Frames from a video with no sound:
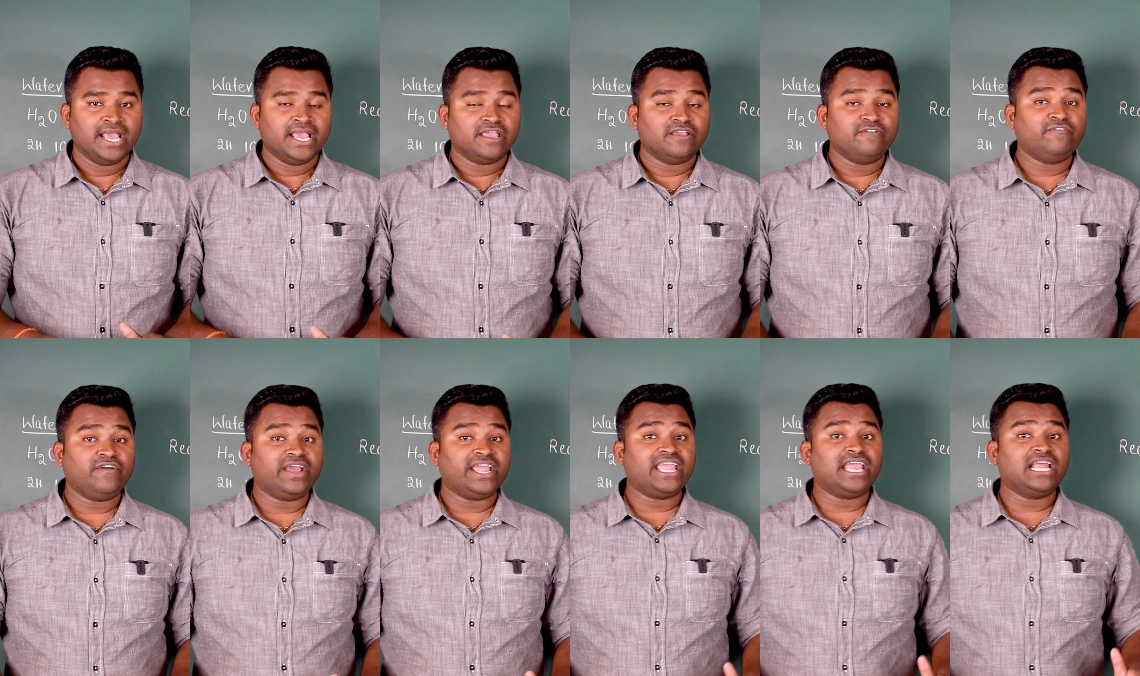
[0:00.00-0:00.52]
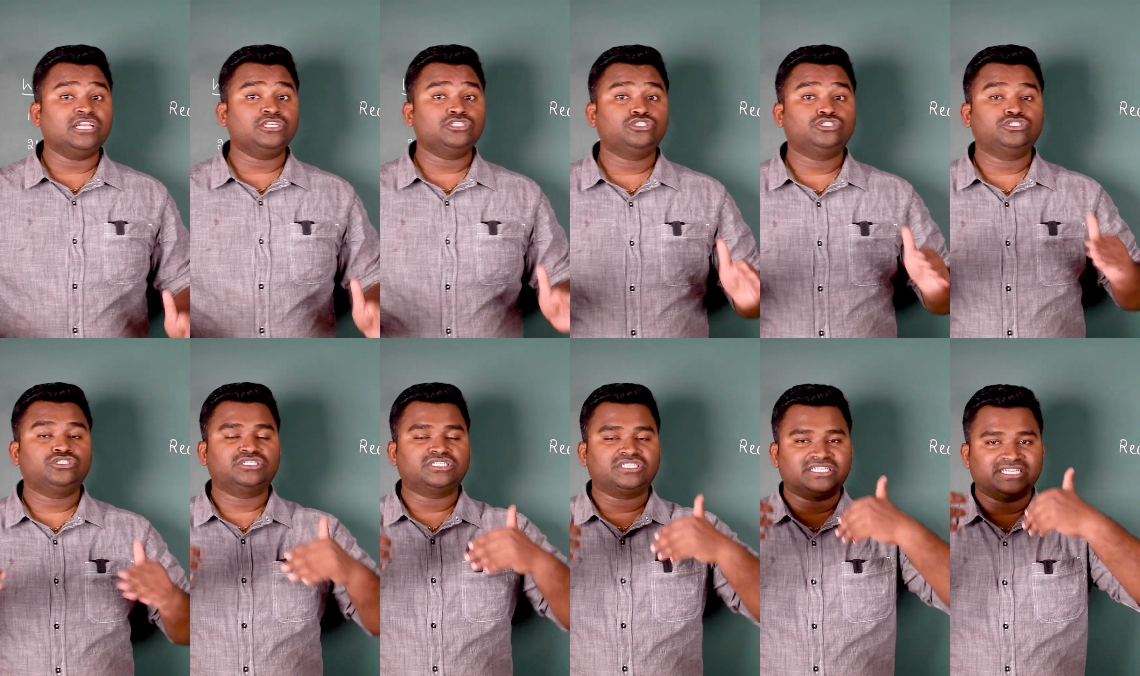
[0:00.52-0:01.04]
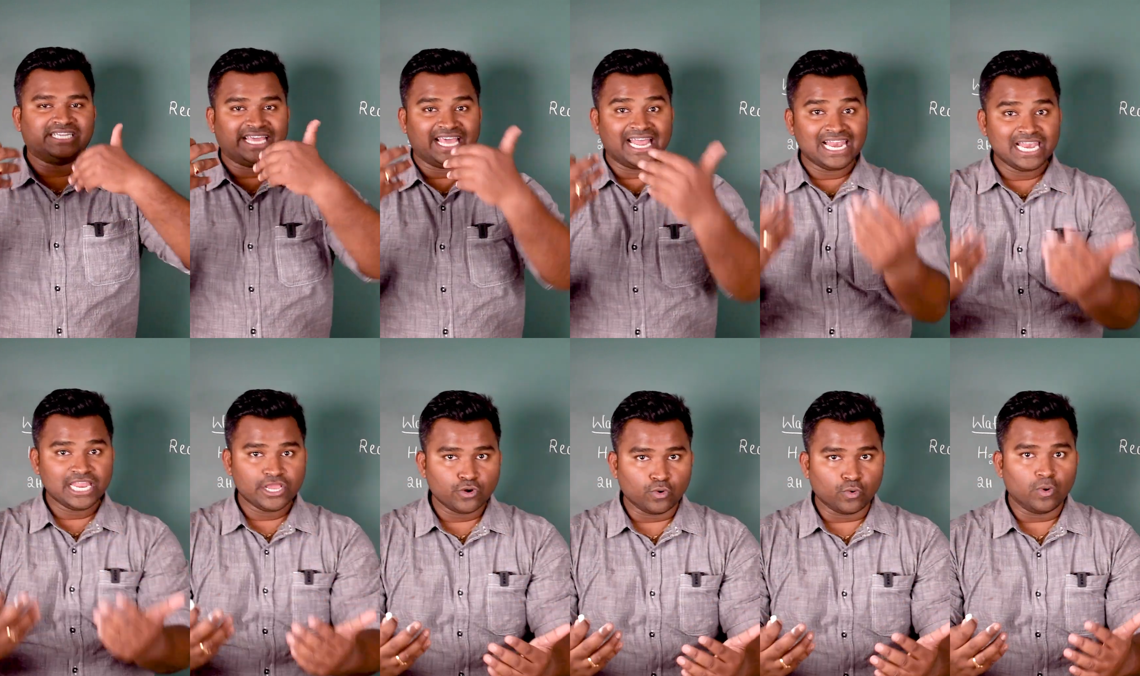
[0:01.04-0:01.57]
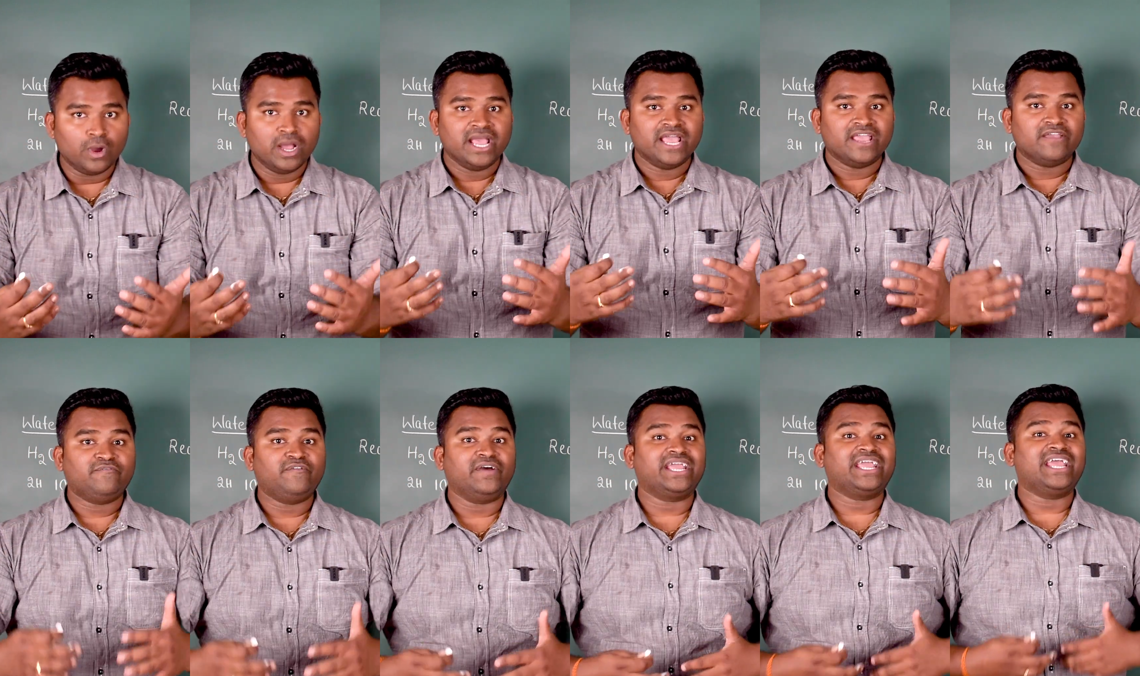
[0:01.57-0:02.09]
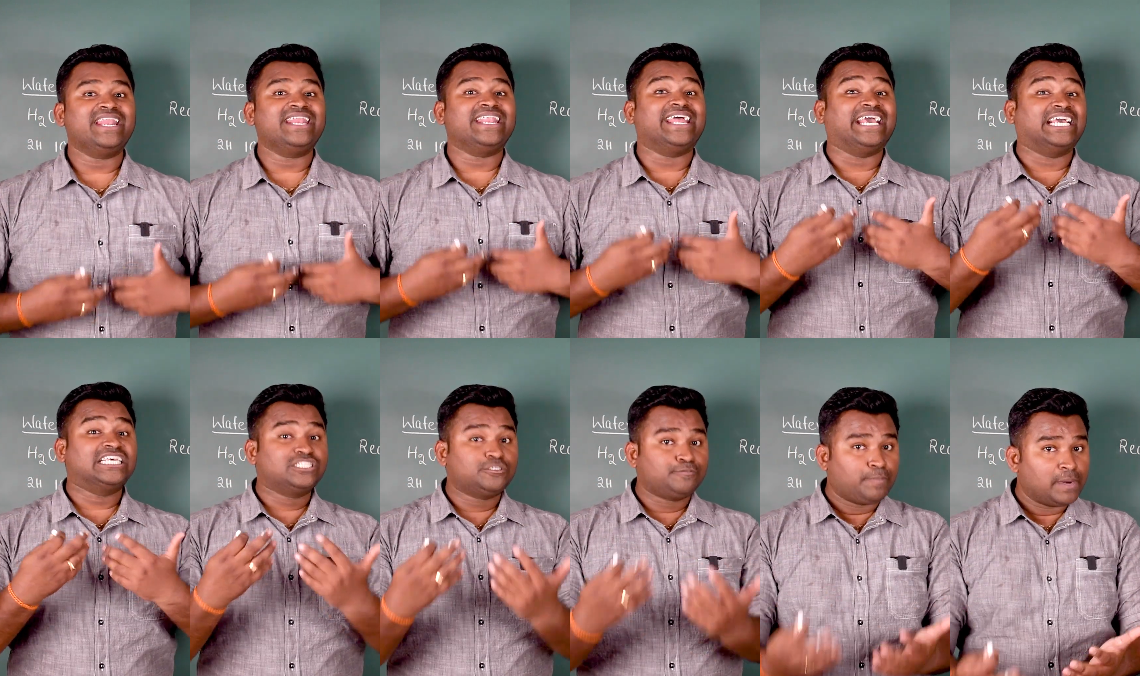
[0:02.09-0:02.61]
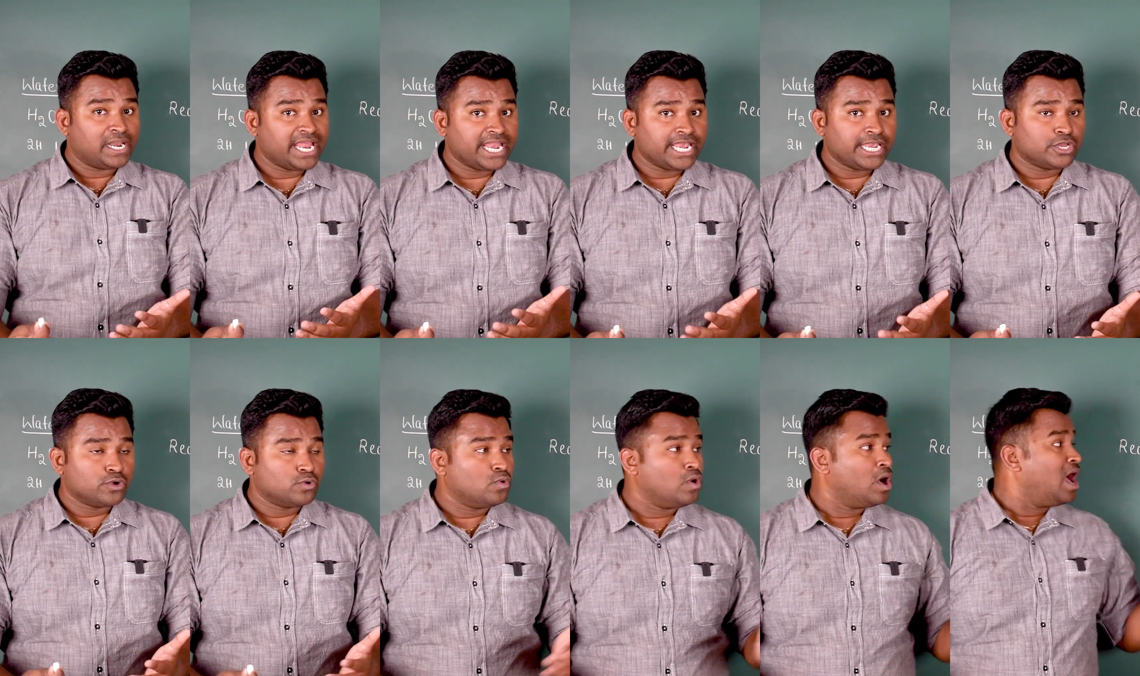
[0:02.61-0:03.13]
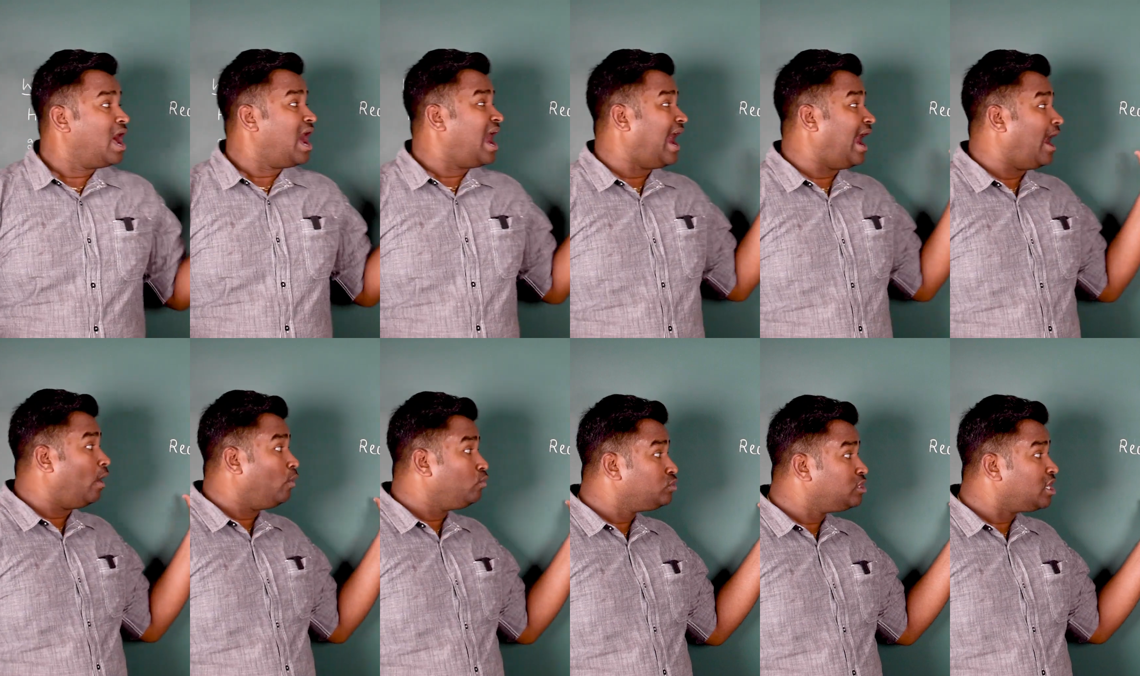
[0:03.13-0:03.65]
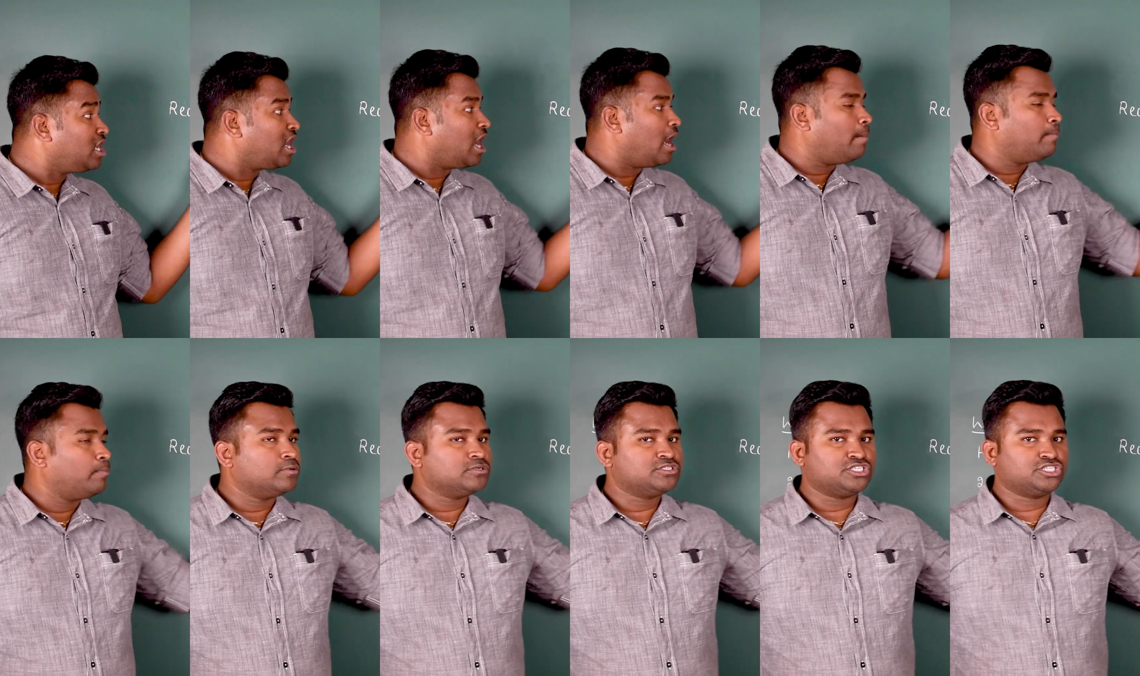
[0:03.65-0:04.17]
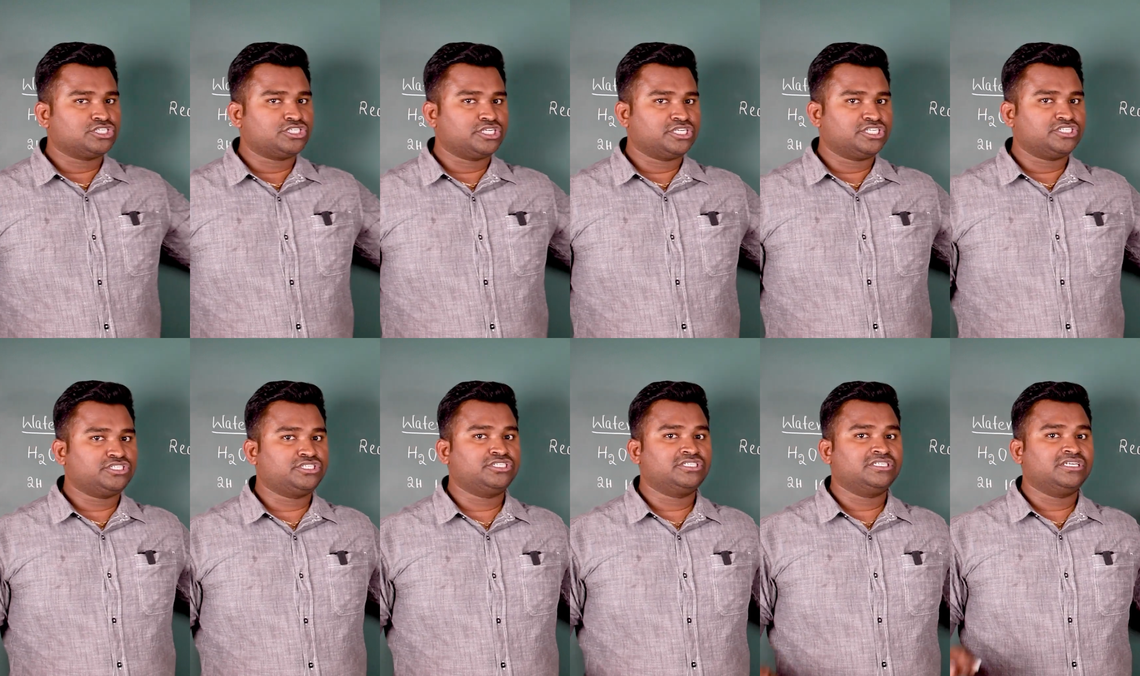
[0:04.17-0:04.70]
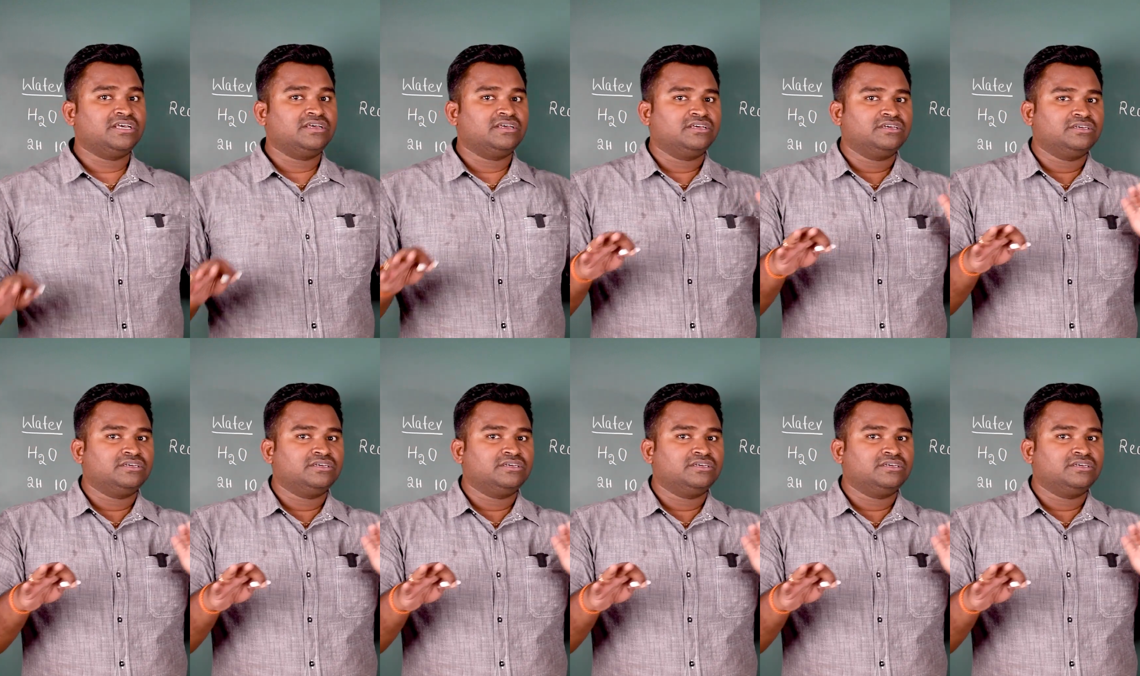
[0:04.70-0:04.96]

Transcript: If I can tell you, if I can explain you how the composition is